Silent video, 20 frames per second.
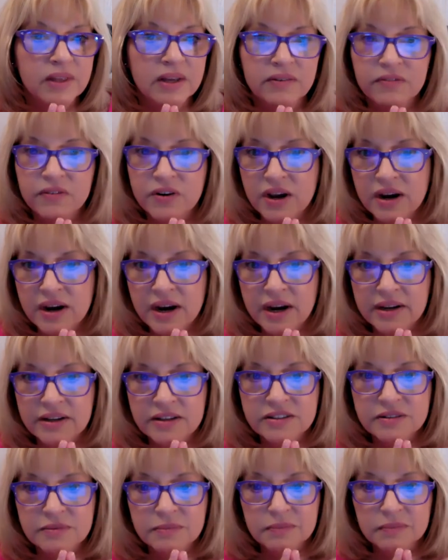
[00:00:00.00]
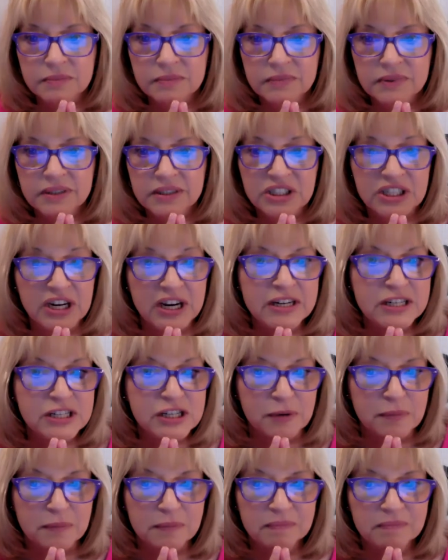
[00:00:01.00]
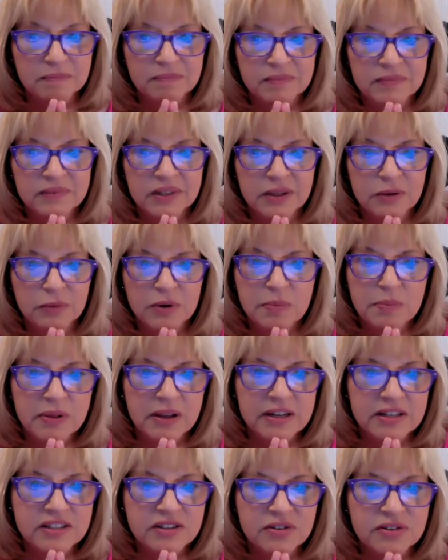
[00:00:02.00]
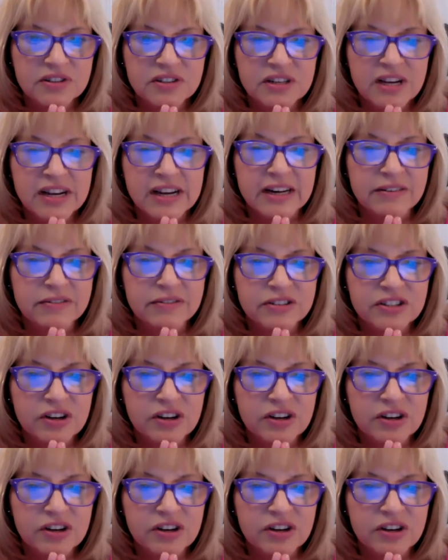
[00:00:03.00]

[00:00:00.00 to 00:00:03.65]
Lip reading: If not, change them. Replace those negative